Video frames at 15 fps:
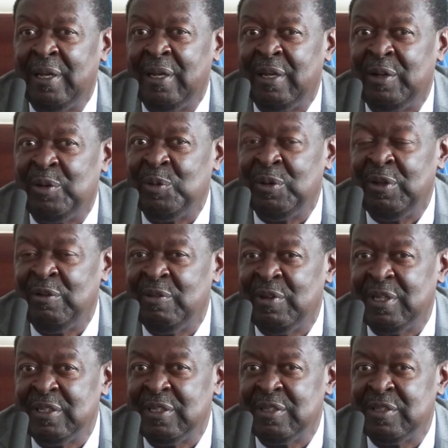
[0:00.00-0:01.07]
to give
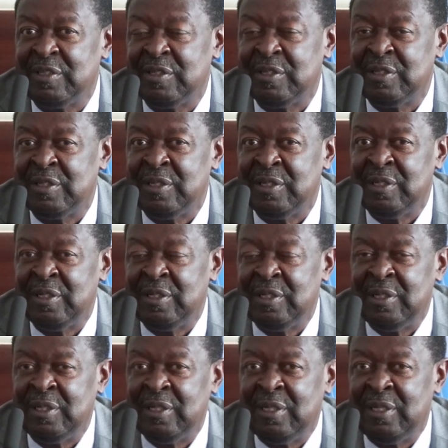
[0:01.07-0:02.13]
us
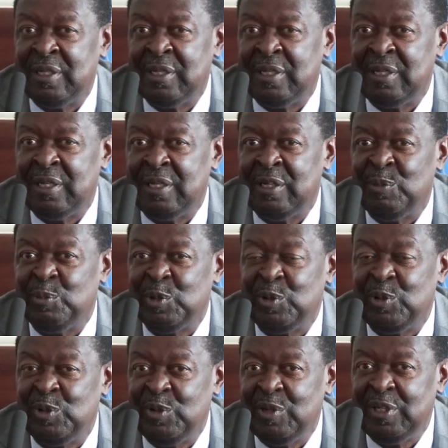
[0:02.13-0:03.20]
an
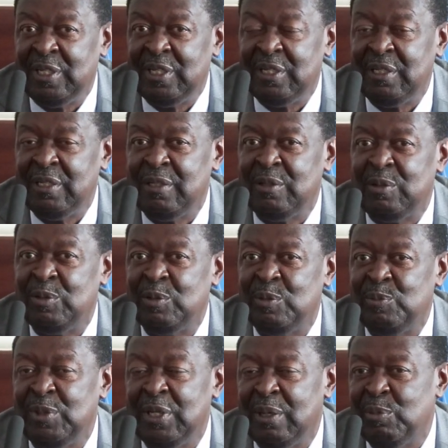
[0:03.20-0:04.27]
opportunity
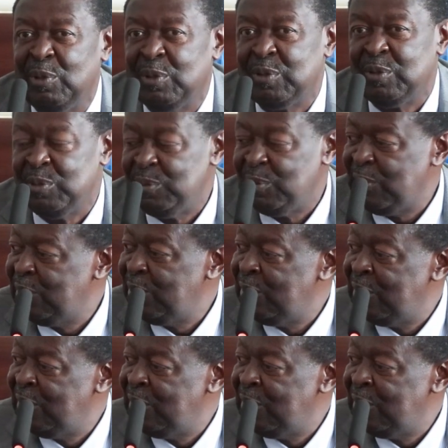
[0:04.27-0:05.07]
to be able to